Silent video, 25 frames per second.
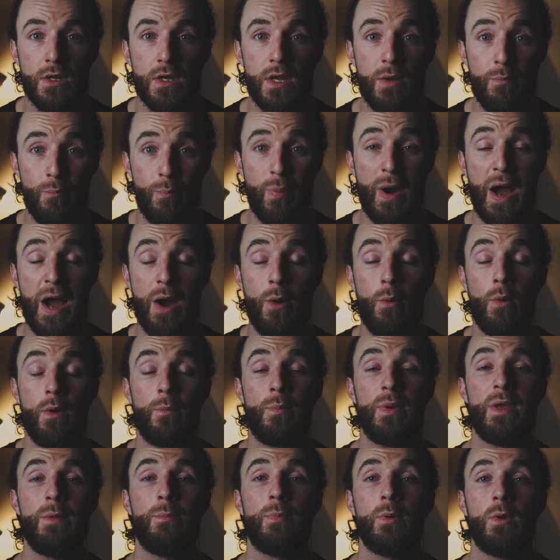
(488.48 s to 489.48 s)
empower
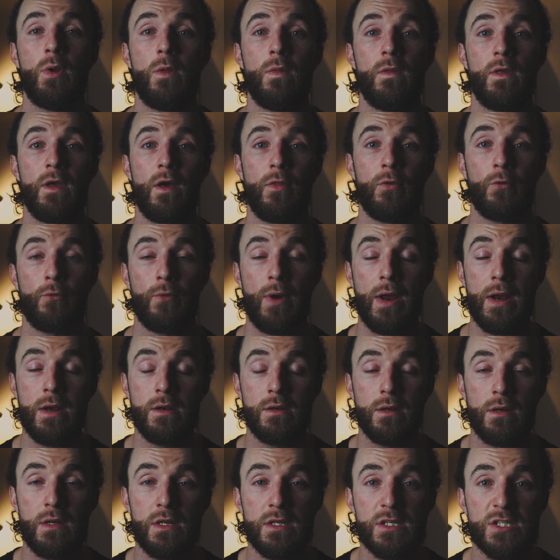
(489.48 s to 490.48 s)
people on the other
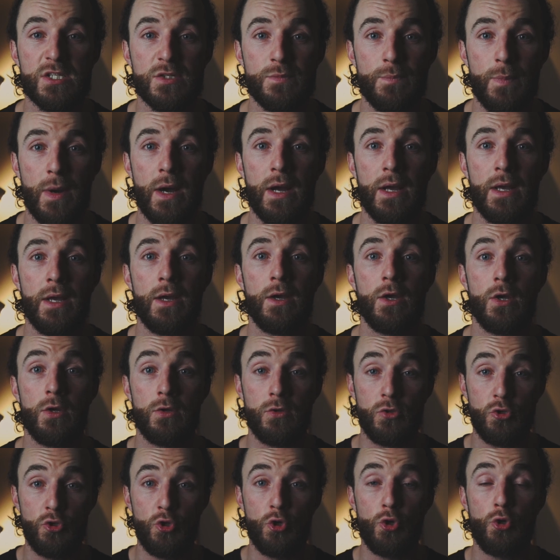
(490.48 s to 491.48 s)
end and inspire
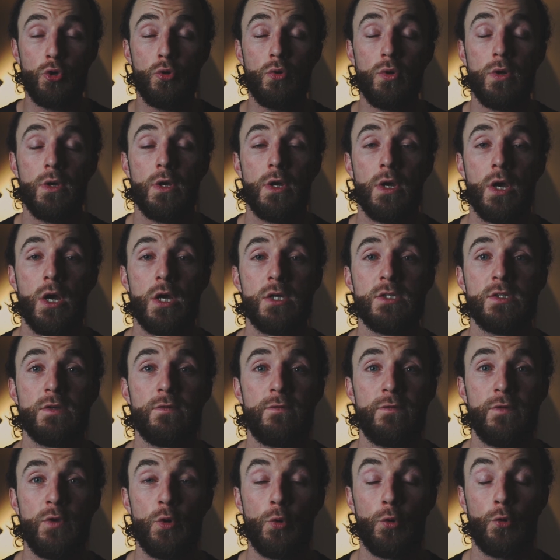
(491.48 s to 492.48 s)
you as a
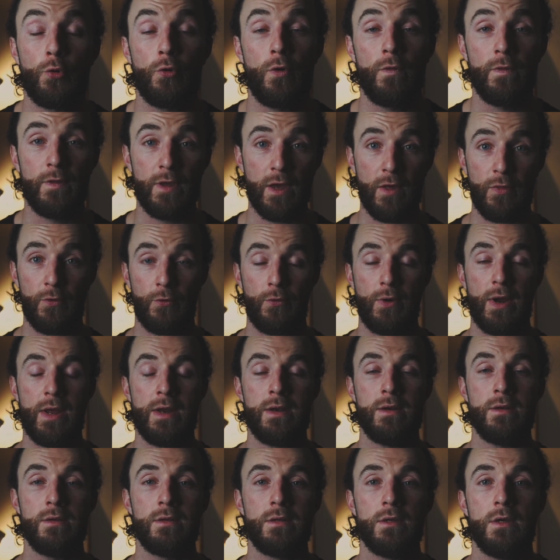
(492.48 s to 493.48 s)
viewer on the other
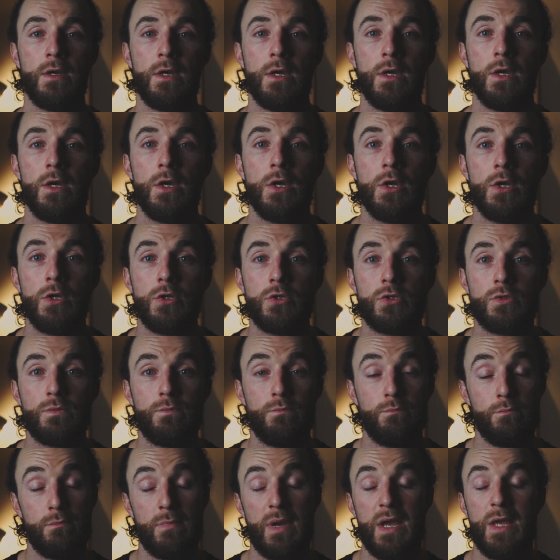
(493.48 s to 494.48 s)
end.
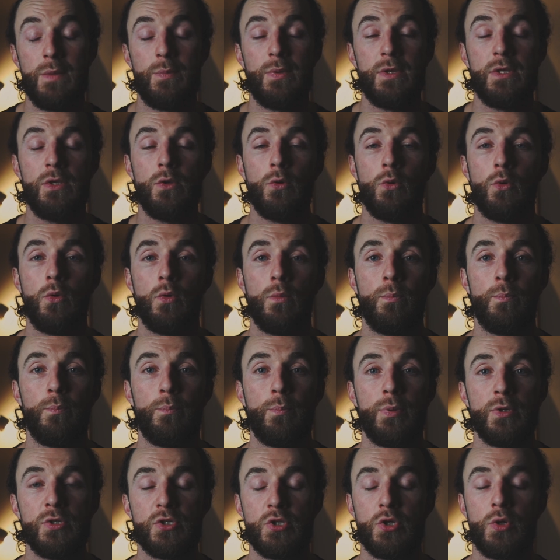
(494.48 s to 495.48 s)
Maybe you're
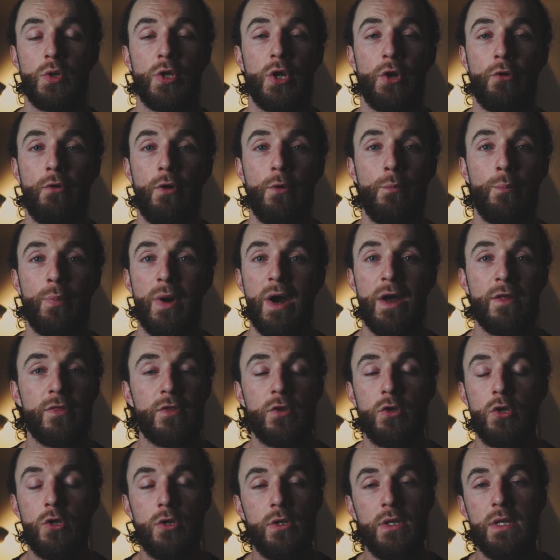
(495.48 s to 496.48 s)
pursuing your own path
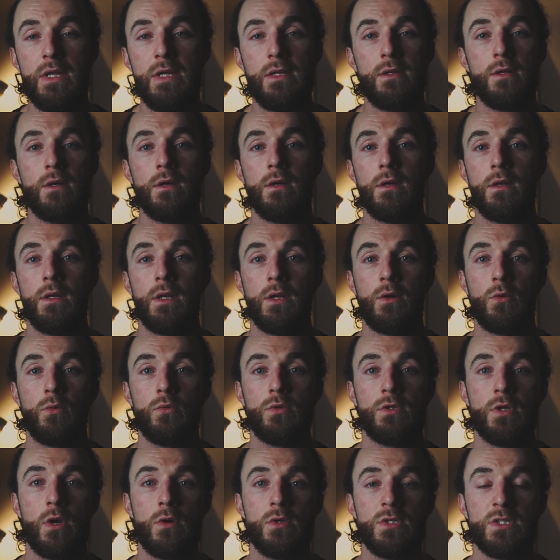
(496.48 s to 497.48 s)
and you need a little
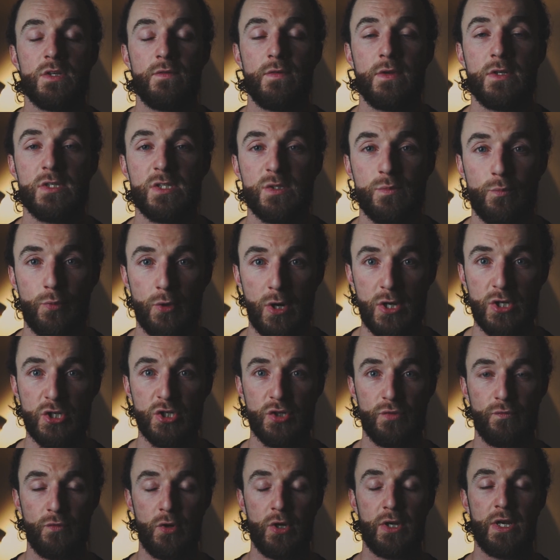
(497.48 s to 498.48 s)
dose of
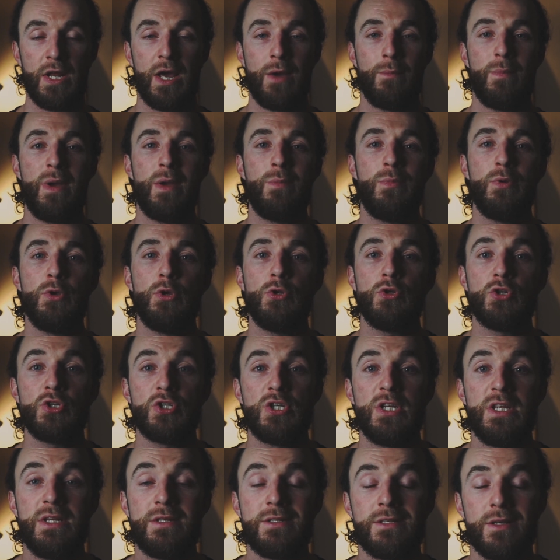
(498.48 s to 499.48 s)
inspiration right now. Maybe you just
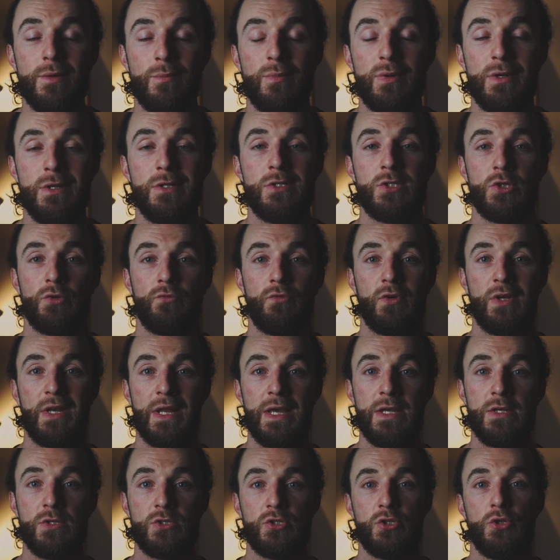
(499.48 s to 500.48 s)
need somebody to
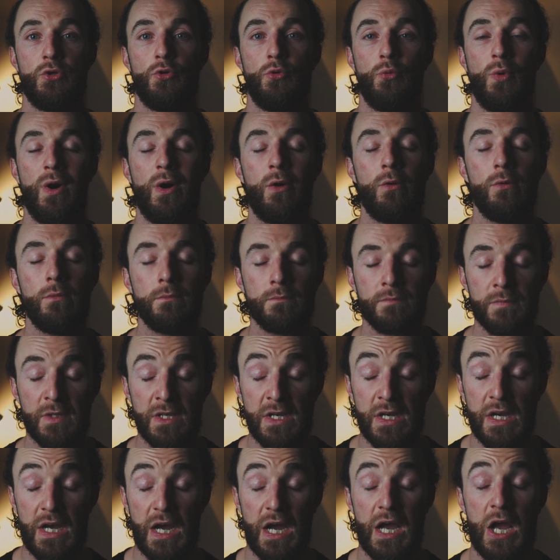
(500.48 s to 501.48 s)
relate to. Well,
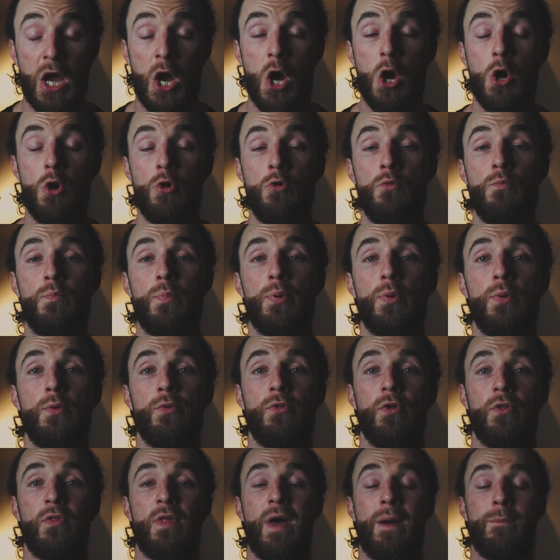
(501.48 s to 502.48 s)
I hope
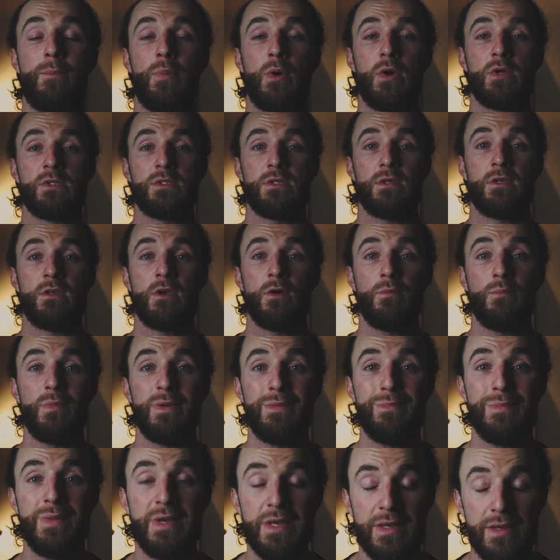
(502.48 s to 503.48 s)
that that person can be
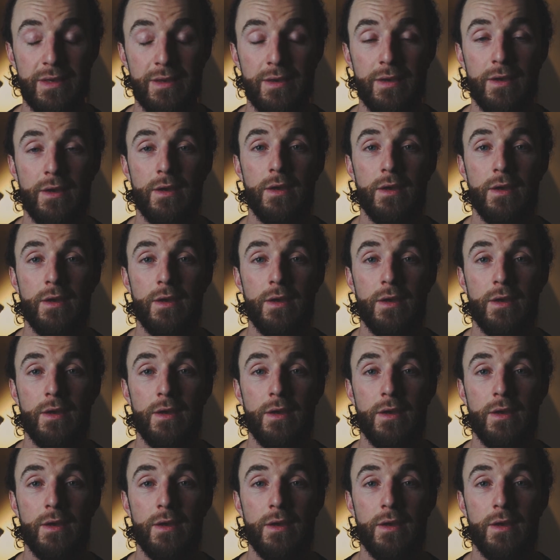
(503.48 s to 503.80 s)
me,